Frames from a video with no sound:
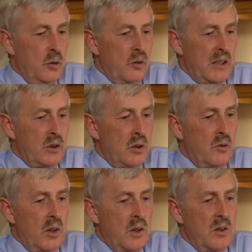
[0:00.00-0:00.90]
venture
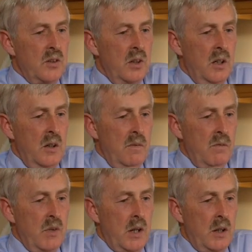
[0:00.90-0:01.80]
for us.
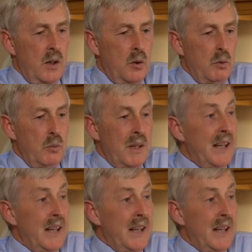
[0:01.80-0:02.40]
We've been